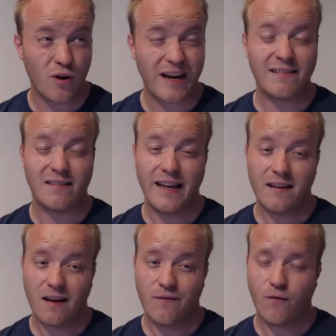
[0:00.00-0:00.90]
working
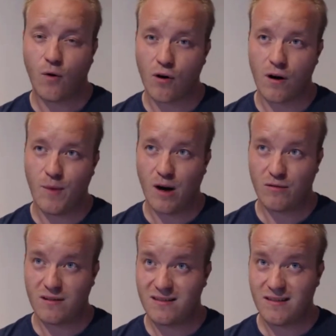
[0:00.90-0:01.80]
data for
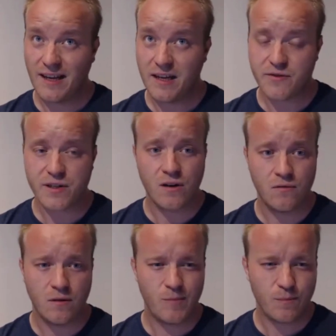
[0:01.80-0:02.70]
about 10 years
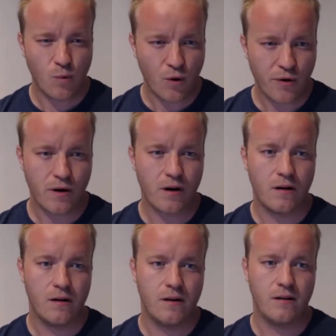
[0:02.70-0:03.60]
ago, a bit more
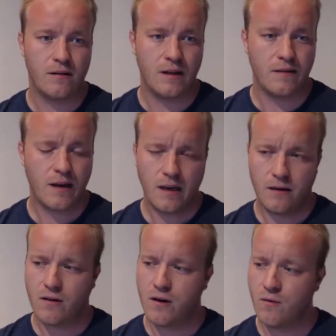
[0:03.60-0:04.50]
than a
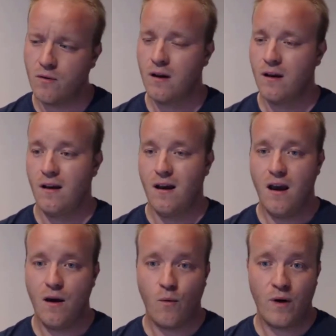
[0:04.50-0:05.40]
decade ago,
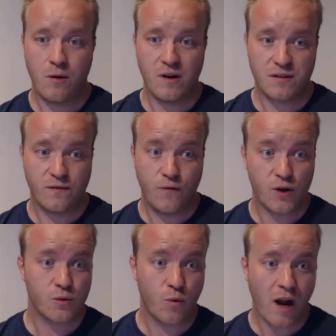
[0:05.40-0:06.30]
when I was
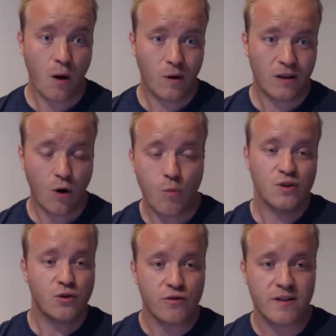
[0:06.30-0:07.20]
first working with open
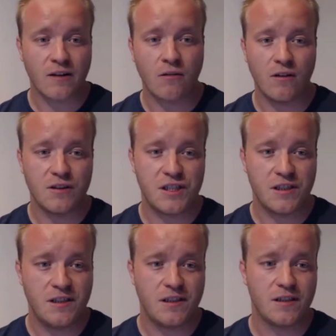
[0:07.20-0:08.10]
source
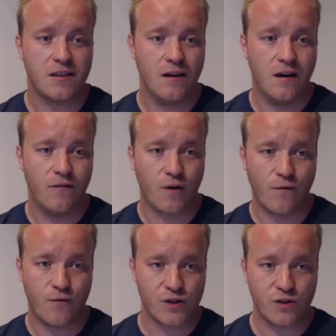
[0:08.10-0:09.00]
technologies for
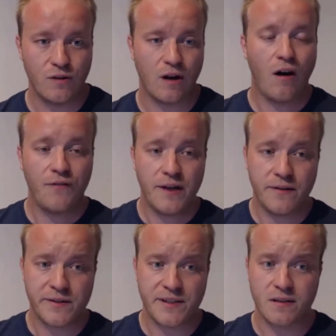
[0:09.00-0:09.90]
the first 2.5
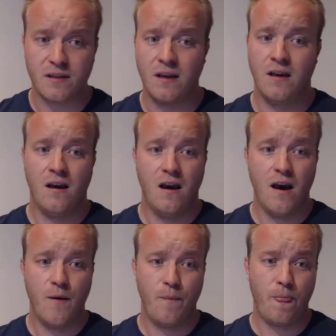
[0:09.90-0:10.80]
years.
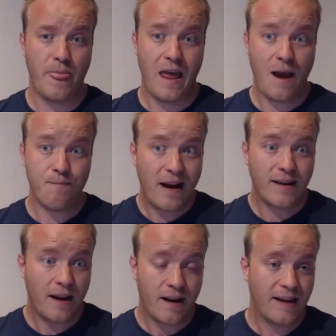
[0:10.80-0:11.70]
And
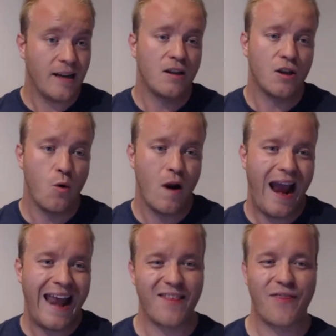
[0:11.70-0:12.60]
back then, I didn't know
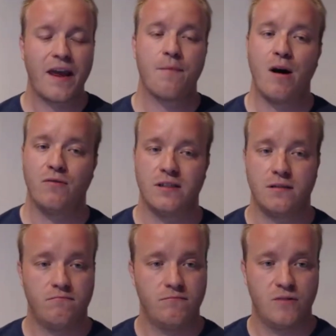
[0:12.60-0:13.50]
anything about it.
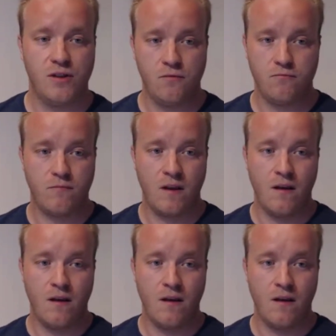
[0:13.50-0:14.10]
So